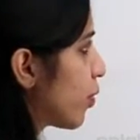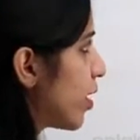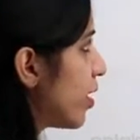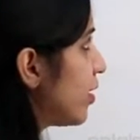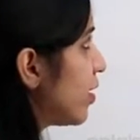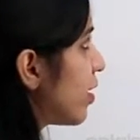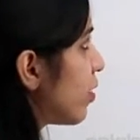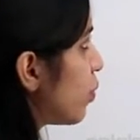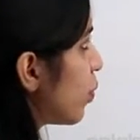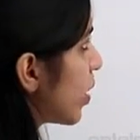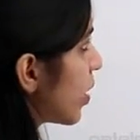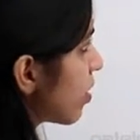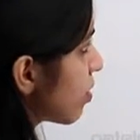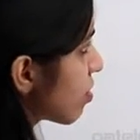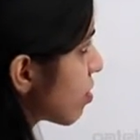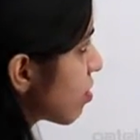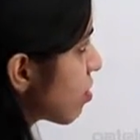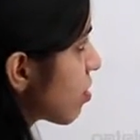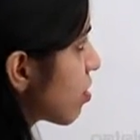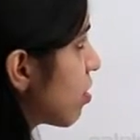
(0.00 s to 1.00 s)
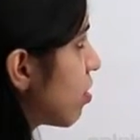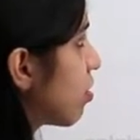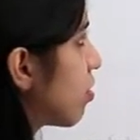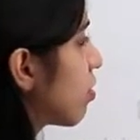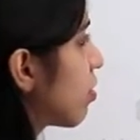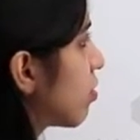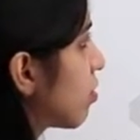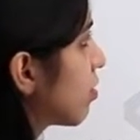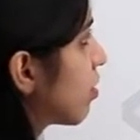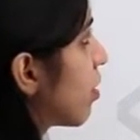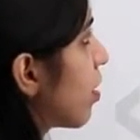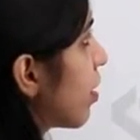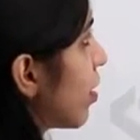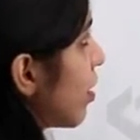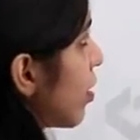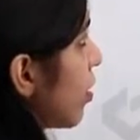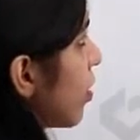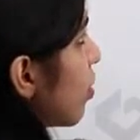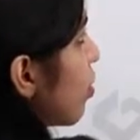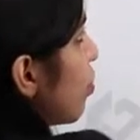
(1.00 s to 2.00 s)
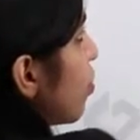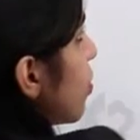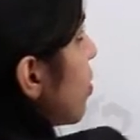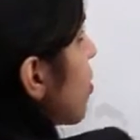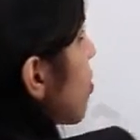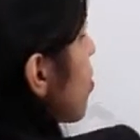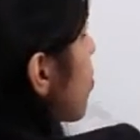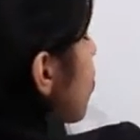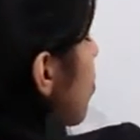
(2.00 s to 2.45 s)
okay, then we can just include this